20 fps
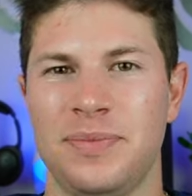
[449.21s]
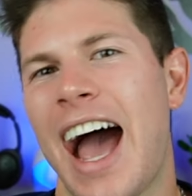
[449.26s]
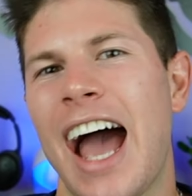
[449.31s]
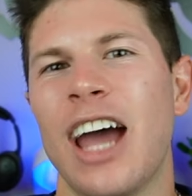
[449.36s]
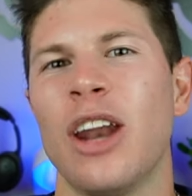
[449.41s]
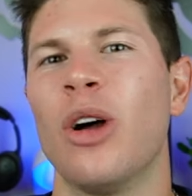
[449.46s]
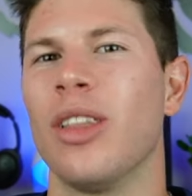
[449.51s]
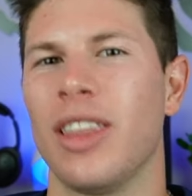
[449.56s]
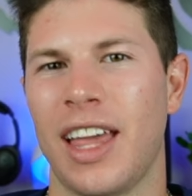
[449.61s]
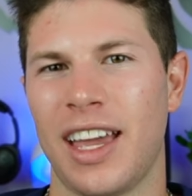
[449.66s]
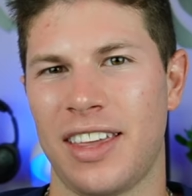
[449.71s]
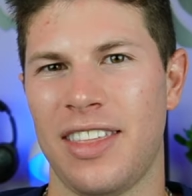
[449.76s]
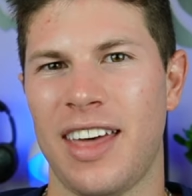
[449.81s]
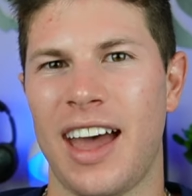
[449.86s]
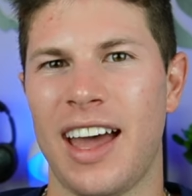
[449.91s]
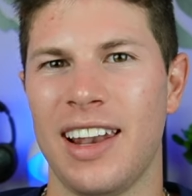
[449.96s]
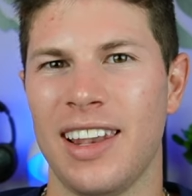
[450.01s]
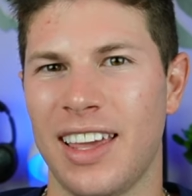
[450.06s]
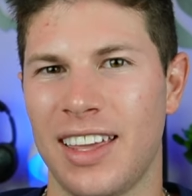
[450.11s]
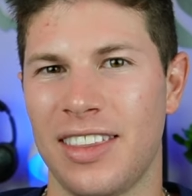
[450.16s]
I don't like
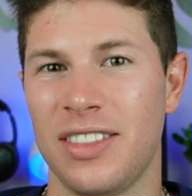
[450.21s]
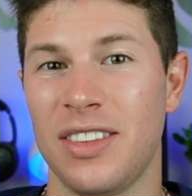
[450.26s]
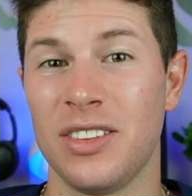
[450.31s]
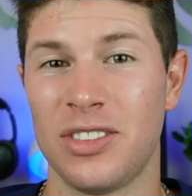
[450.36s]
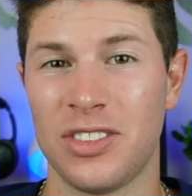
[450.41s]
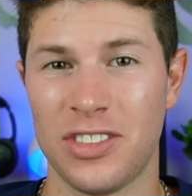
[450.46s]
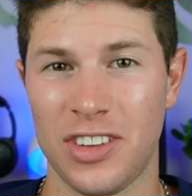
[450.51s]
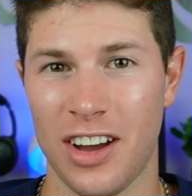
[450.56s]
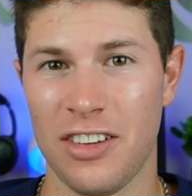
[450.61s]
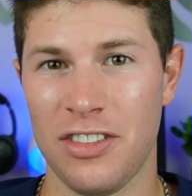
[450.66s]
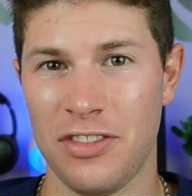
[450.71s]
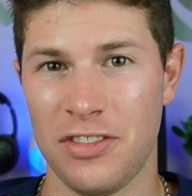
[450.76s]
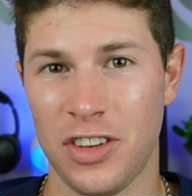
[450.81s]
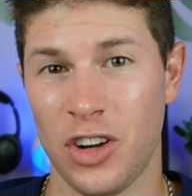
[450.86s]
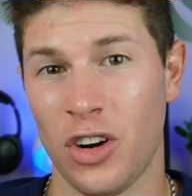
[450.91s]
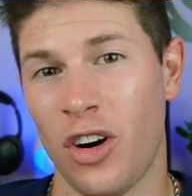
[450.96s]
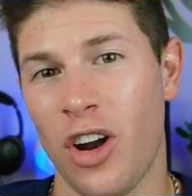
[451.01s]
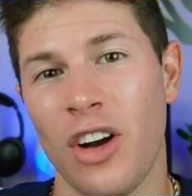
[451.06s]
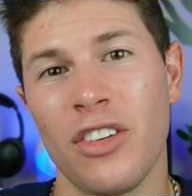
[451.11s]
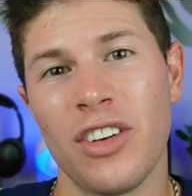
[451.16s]
that. Like this stuff,
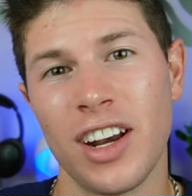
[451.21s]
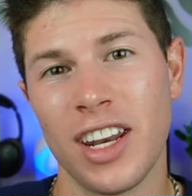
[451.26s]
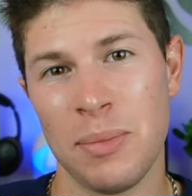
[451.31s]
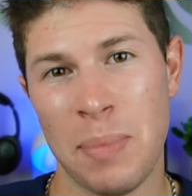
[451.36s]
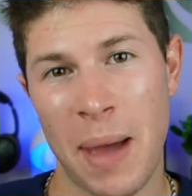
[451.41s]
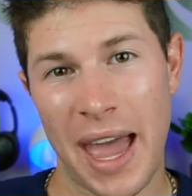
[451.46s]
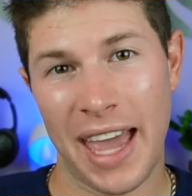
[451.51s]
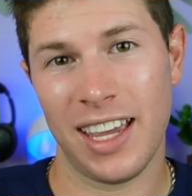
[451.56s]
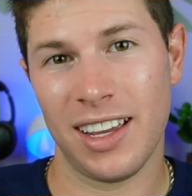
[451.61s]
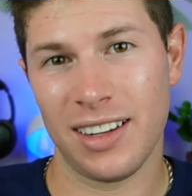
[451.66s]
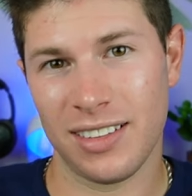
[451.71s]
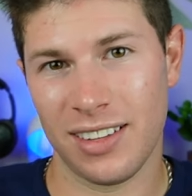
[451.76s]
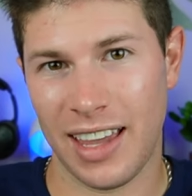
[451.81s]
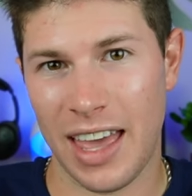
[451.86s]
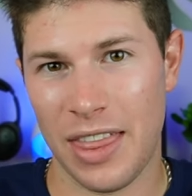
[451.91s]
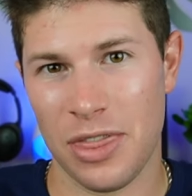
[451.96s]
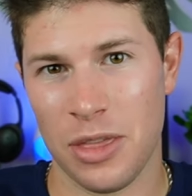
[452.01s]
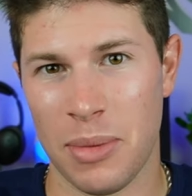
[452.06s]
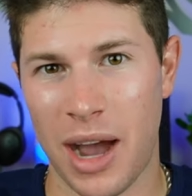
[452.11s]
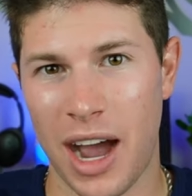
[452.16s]
you're already paying to
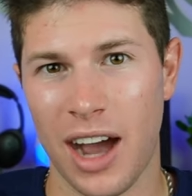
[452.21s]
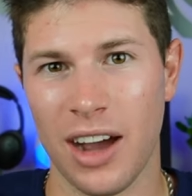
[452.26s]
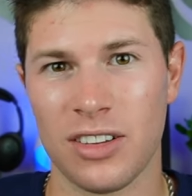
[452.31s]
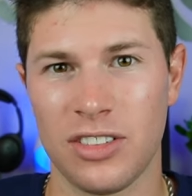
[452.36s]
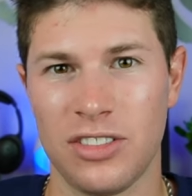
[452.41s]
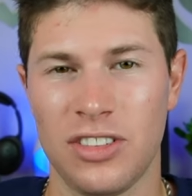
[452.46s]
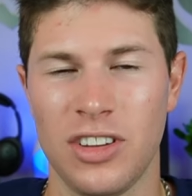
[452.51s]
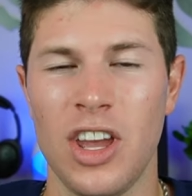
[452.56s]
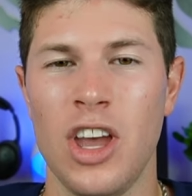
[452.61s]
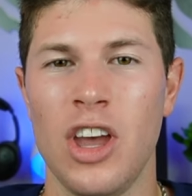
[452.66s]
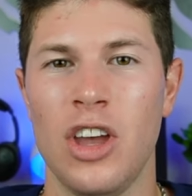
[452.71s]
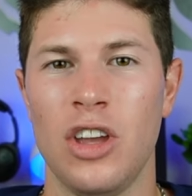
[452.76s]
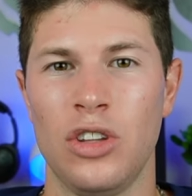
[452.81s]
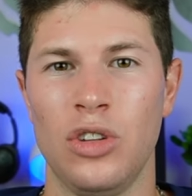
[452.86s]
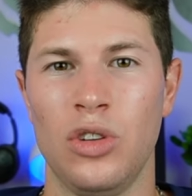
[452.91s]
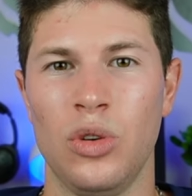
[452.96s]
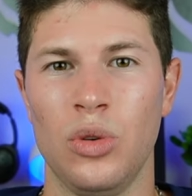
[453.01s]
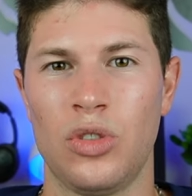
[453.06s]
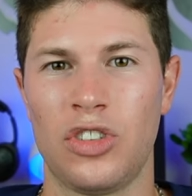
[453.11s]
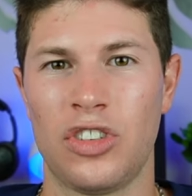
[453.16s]
get the box.
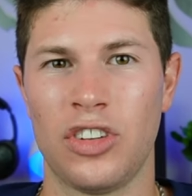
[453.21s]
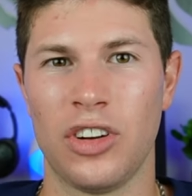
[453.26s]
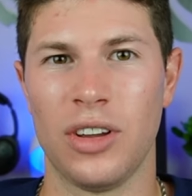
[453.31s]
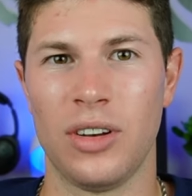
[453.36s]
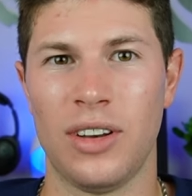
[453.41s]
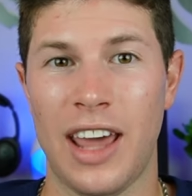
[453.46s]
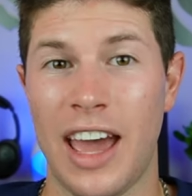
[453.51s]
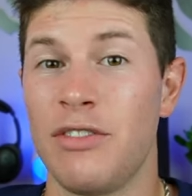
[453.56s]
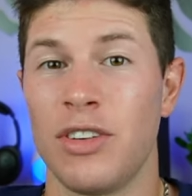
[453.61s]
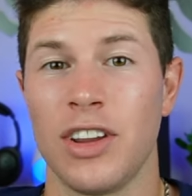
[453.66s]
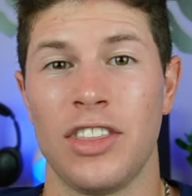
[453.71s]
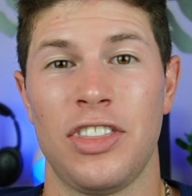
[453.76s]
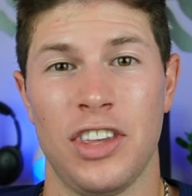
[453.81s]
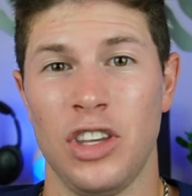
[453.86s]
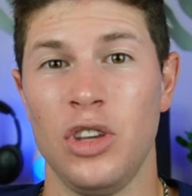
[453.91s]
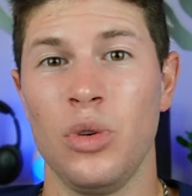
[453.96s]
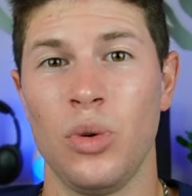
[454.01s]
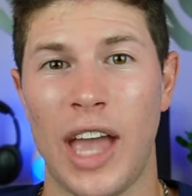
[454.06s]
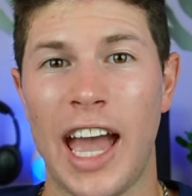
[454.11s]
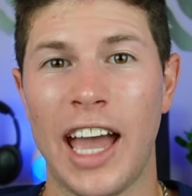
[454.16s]
You should,
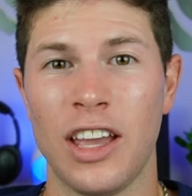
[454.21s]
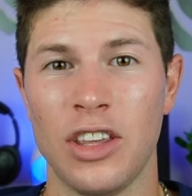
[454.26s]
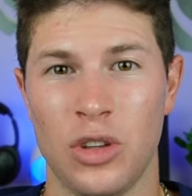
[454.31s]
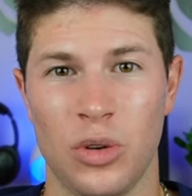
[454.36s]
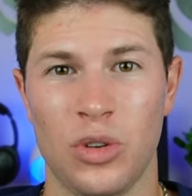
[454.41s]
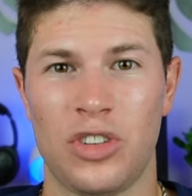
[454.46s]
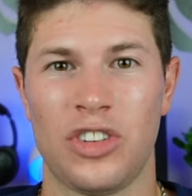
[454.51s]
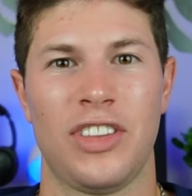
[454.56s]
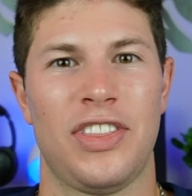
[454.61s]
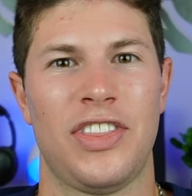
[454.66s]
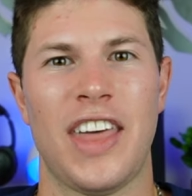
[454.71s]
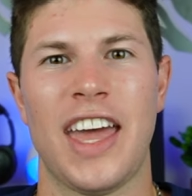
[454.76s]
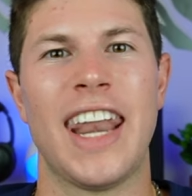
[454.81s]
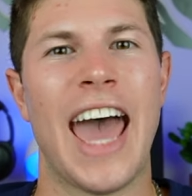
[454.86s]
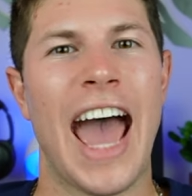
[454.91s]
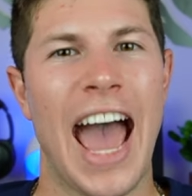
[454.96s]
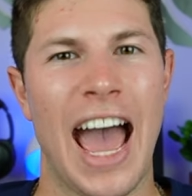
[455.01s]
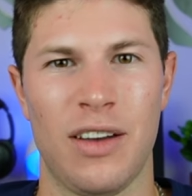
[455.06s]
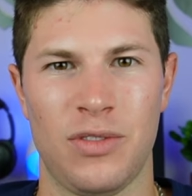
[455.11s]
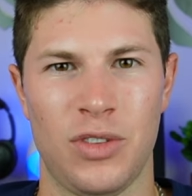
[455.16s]
everything you get, you should then
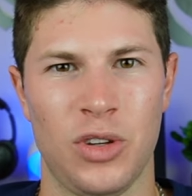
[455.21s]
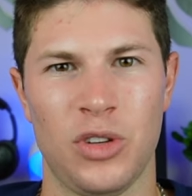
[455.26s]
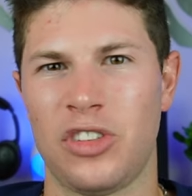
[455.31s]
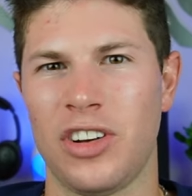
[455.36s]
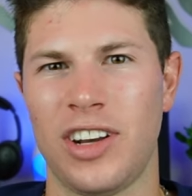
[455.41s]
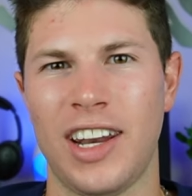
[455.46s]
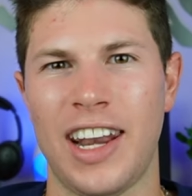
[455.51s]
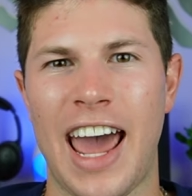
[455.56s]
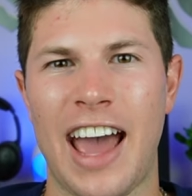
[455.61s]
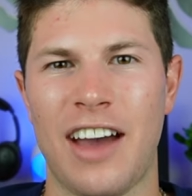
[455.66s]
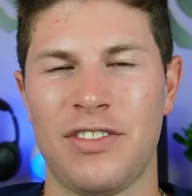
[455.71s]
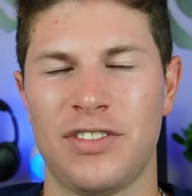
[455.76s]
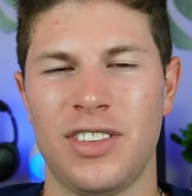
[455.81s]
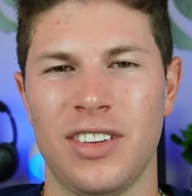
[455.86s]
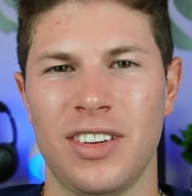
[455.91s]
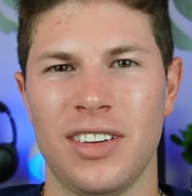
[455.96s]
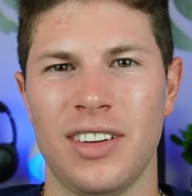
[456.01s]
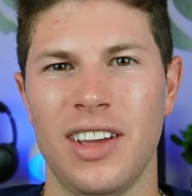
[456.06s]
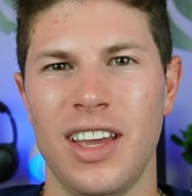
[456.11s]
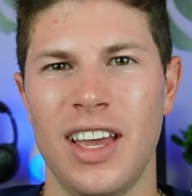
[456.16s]
have. You shouldn't have
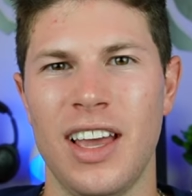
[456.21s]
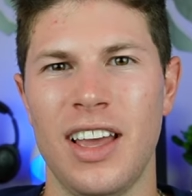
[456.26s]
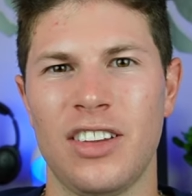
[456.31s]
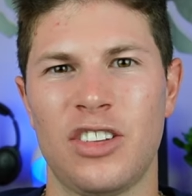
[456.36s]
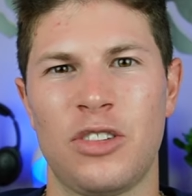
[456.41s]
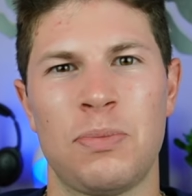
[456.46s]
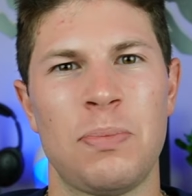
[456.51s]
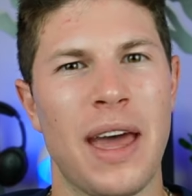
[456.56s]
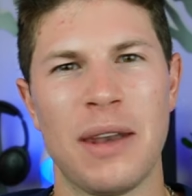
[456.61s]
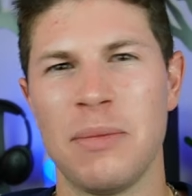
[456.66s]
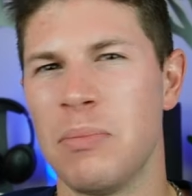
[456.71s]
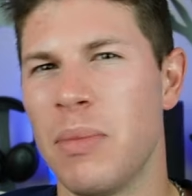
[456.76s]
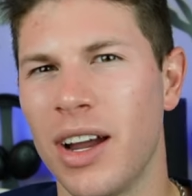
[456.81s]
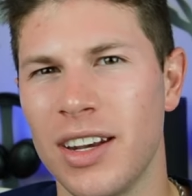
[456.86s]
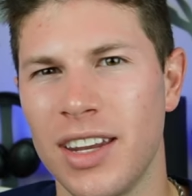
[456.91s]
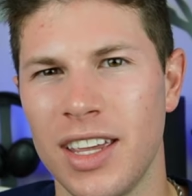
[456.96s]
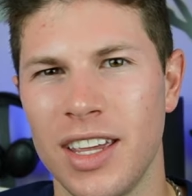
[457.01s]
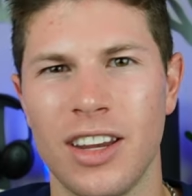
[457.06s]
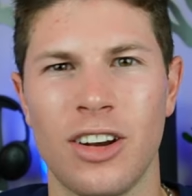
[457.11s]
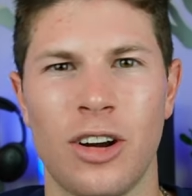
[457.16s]
to spend
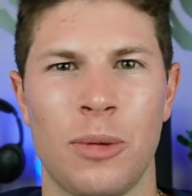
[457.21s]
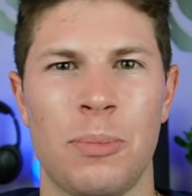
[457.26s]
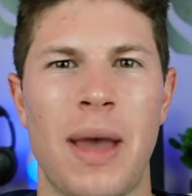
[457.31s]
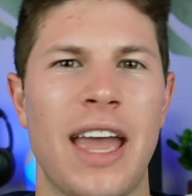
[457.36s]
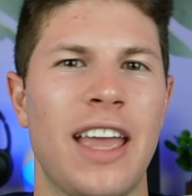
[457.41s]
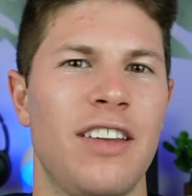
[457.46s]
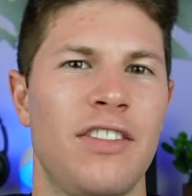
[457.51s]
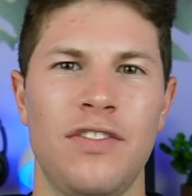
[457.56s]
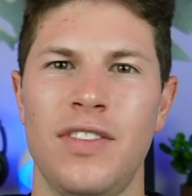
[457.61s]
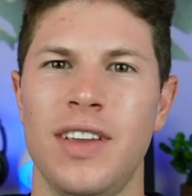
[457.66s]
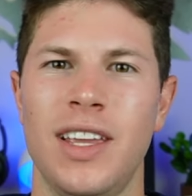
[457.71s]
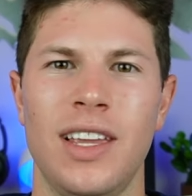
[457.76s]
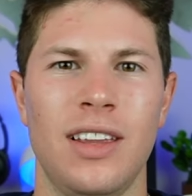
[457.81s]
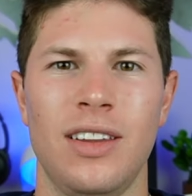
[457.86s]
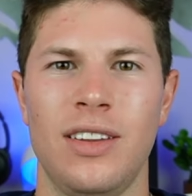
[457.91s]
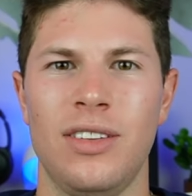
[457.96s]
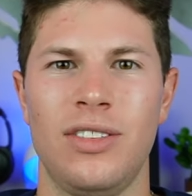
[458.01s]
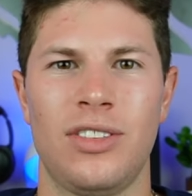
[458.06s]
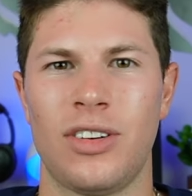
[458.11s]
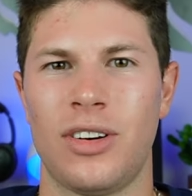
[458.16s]
money or pay
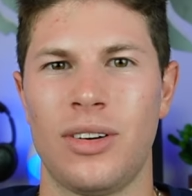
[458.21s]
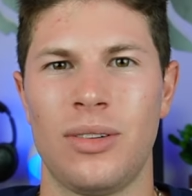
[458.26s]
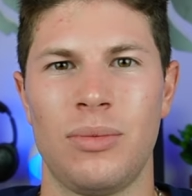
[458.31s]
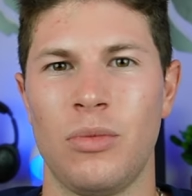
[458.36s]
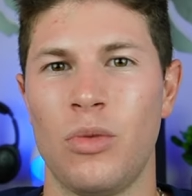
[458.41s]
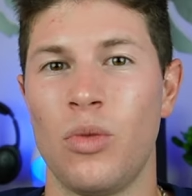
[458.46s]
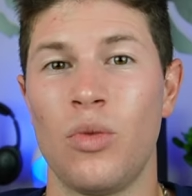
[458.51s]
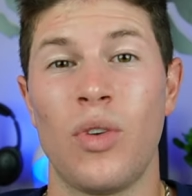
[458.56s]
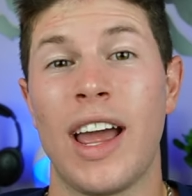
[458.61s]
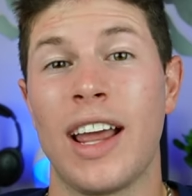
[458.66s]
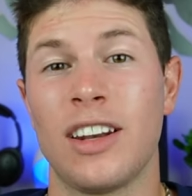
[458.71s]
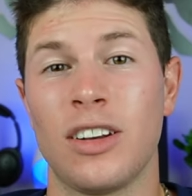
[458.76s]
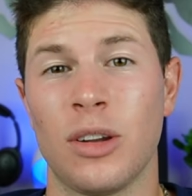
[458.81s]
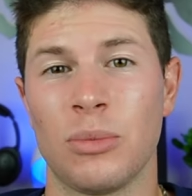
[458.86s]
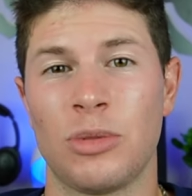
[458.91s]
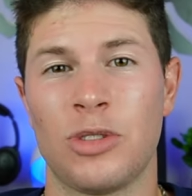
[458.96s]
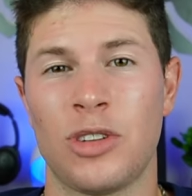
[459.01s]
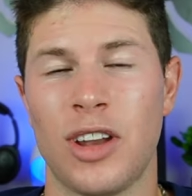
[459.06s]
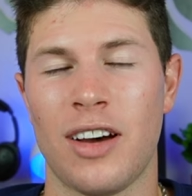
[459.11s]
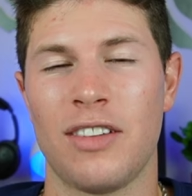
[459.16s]
fees or
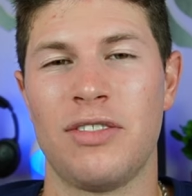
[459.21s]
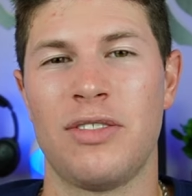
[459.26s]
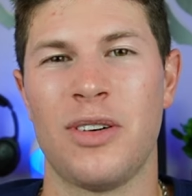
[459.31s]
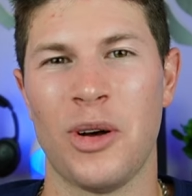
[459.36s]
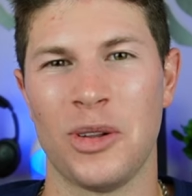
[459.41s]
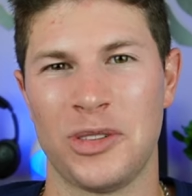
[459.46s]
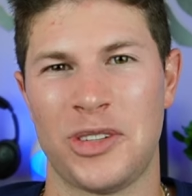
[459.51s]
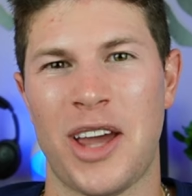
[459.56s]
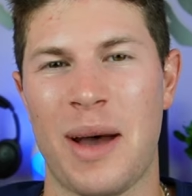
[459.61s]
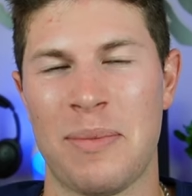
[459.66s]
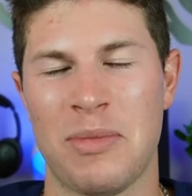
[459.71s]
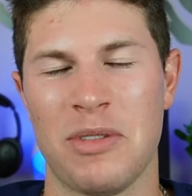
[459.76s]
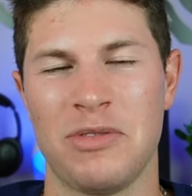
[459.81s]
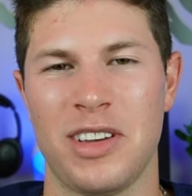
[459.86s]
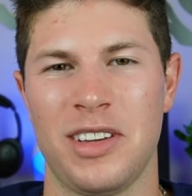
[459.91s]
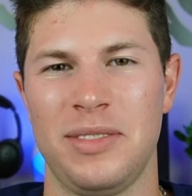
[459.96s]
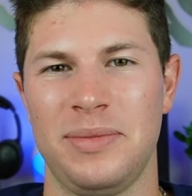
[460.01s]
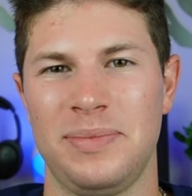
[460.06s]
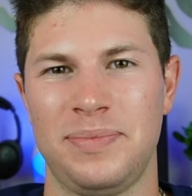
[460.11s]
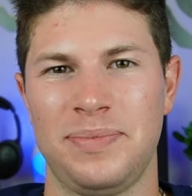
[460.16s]
random stuff on top of it.